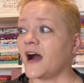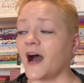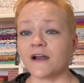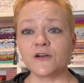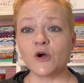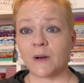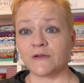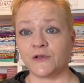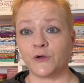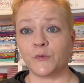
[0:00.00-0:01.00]
don't know
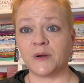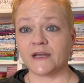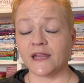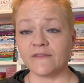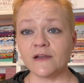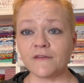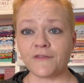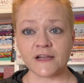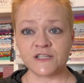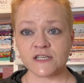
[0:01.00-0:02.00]
about you, but even if
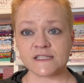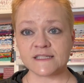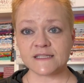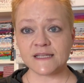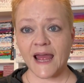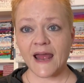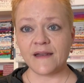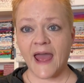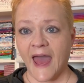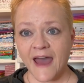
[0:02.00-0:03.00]
I just
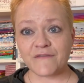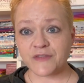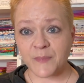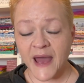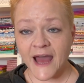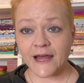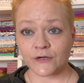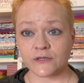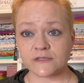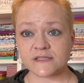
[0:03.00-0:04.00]
have the
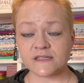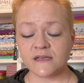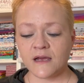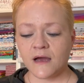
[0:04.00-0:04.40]
patterns,